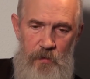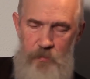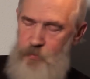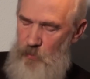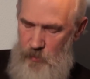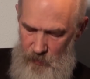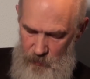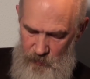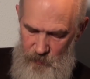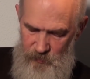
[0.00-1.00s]
cold
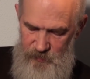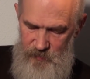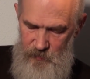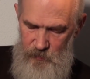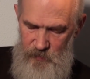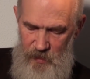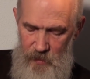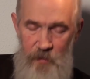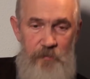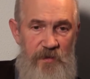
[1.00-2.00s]
fusion experiments
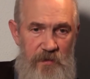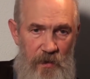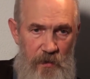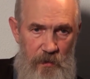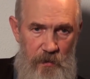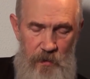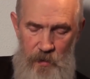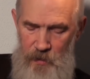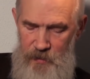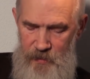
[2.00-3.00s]
with
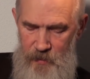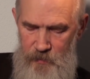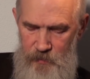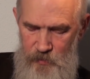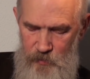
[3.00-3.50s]
heavy metals,